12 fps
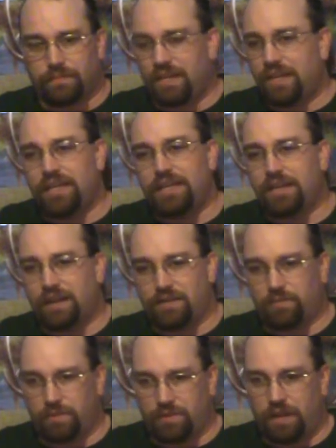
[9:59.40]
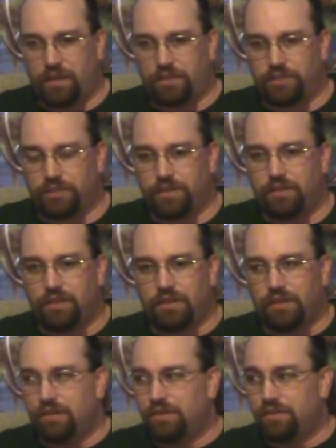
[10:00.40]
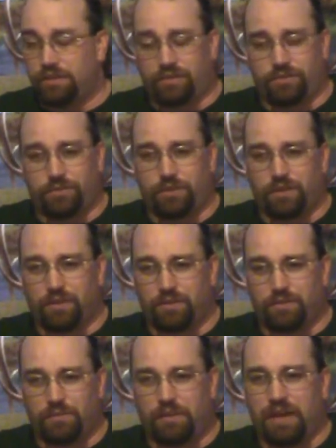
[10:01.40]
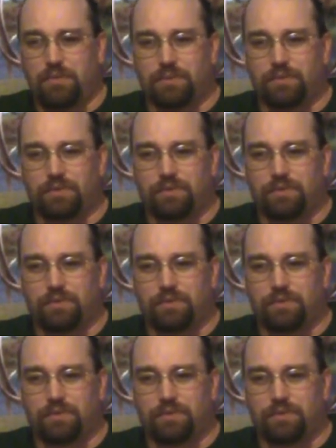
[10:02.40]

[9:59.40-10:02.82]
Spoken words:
any kind of mythology, to include the Bible.